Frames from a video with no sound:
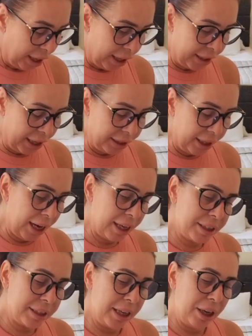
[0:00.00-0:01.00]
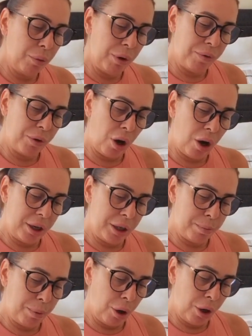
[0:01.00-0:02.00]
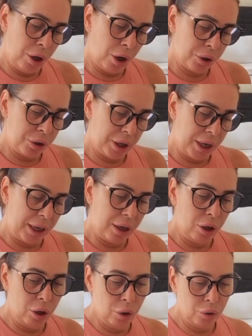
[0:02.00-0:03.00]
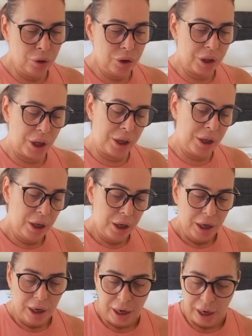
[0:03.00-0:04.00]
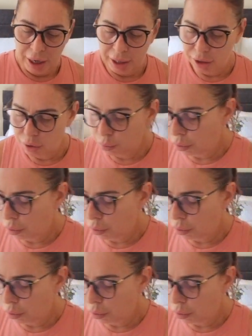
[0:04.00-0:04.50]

And then the last thing we've got is by Lotte London. And